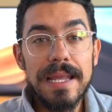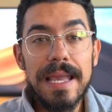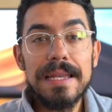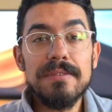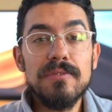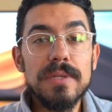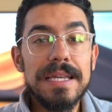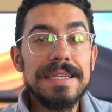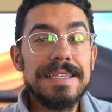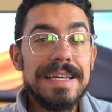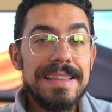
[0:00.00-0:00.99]
and if we
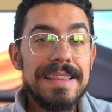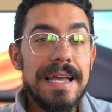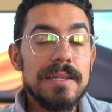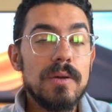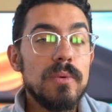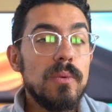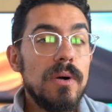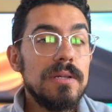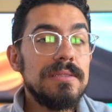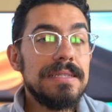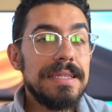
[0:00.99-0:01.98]
can get that, we
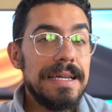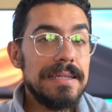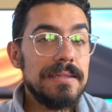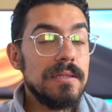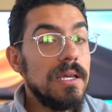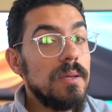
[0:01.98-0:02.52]
want to get it.